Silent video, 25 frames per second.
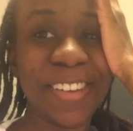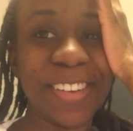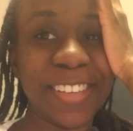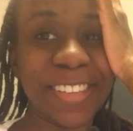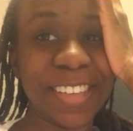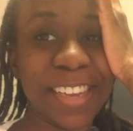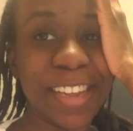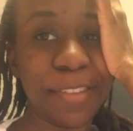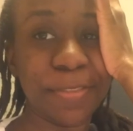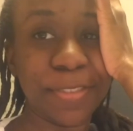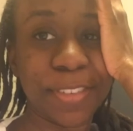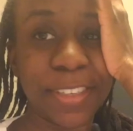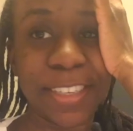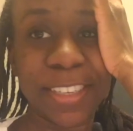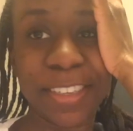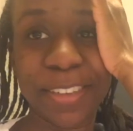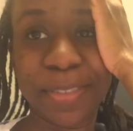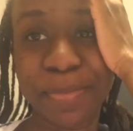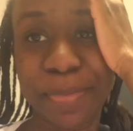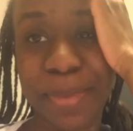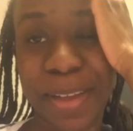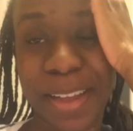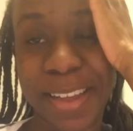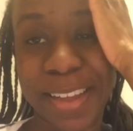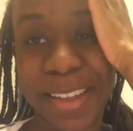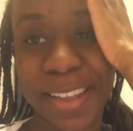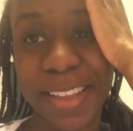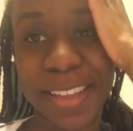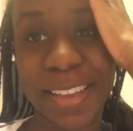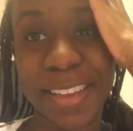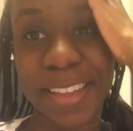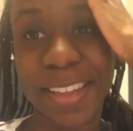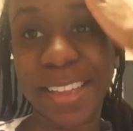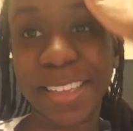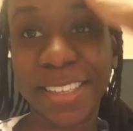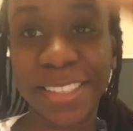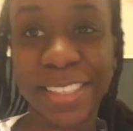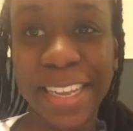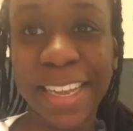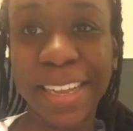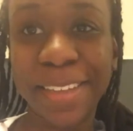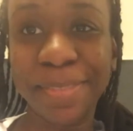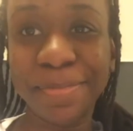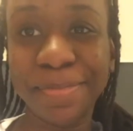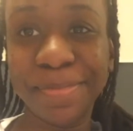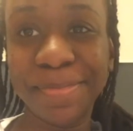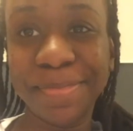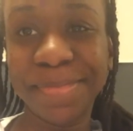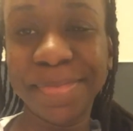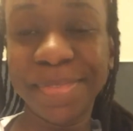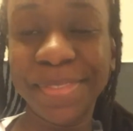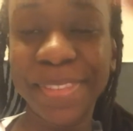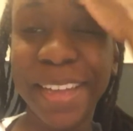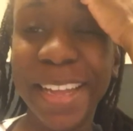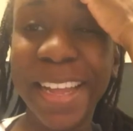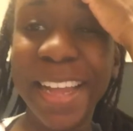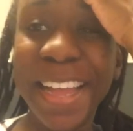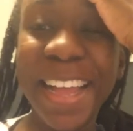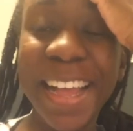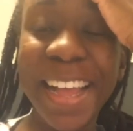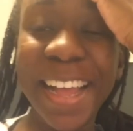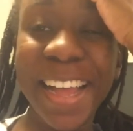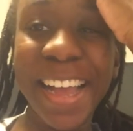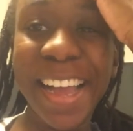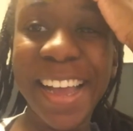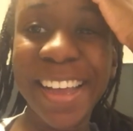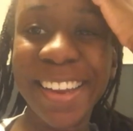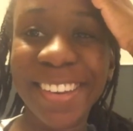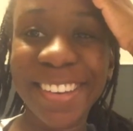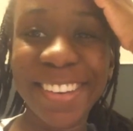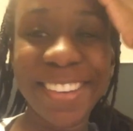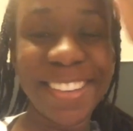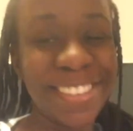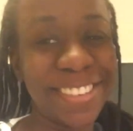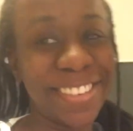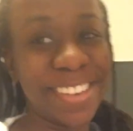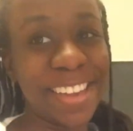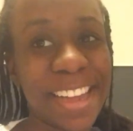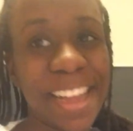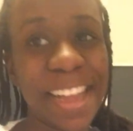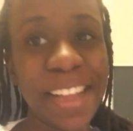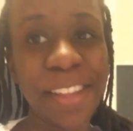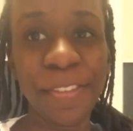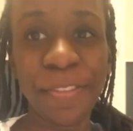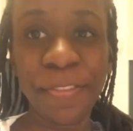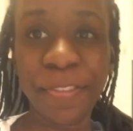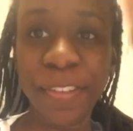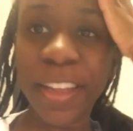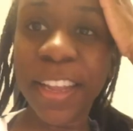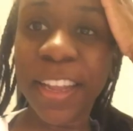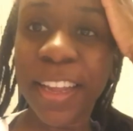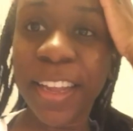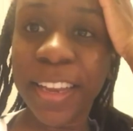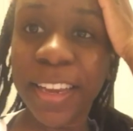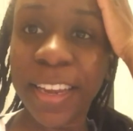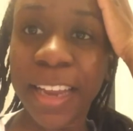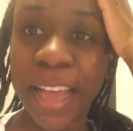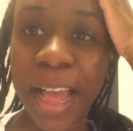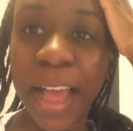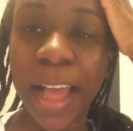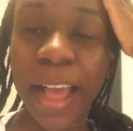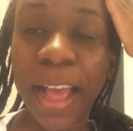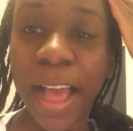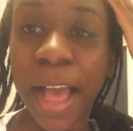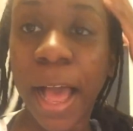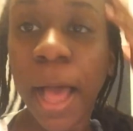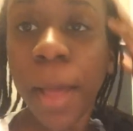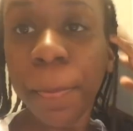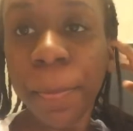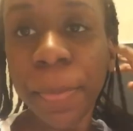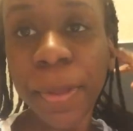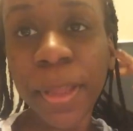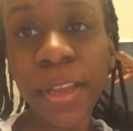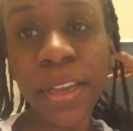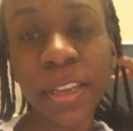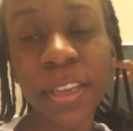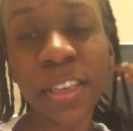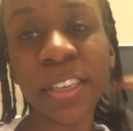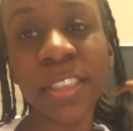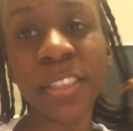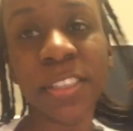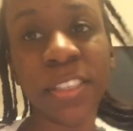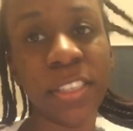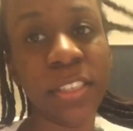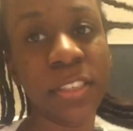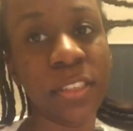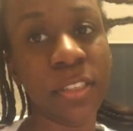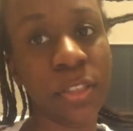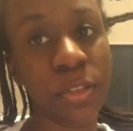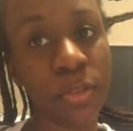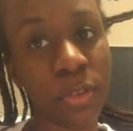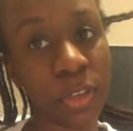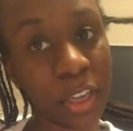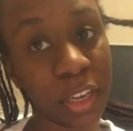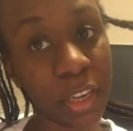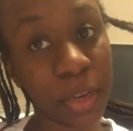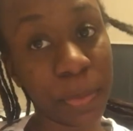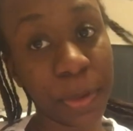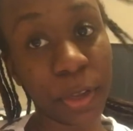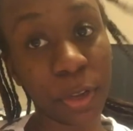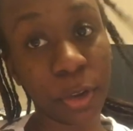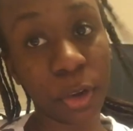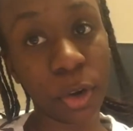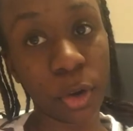And I've only got a few hours left till my exam. I don't know, I feel